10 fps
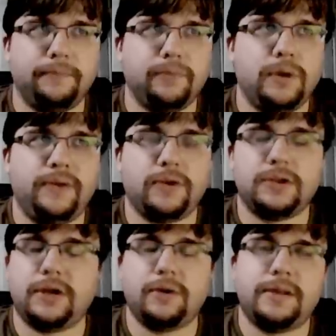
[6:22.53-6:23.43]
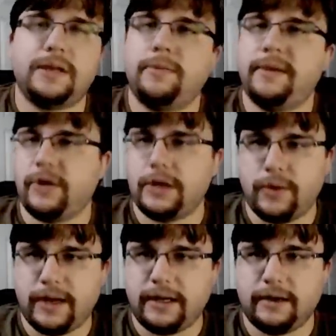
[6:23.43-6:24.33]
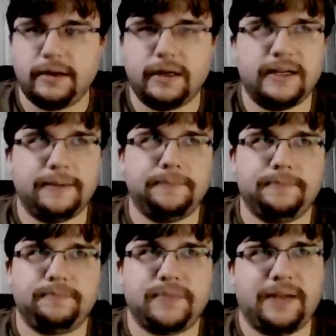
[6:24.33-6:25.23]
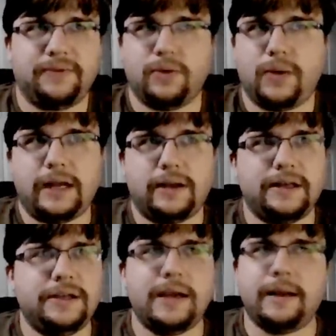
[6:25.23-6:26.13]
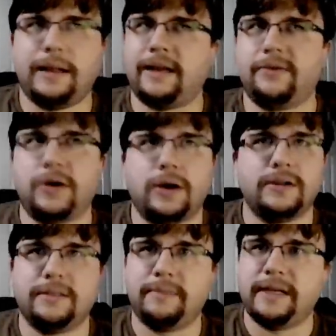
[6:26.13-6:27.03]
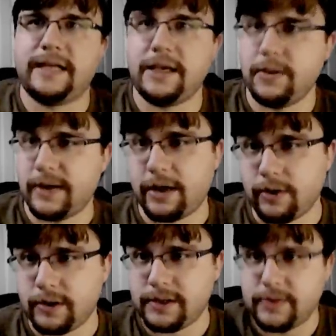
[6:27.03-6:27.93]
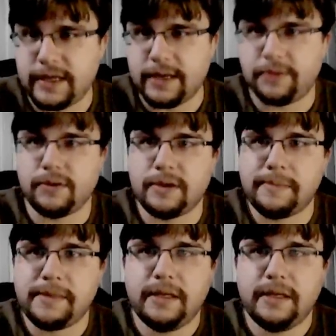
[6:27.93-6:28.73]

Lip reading: When you first start with it, it'll be very quick. After a while, and you get a lot of cards, it may take you an hour or two to get through them.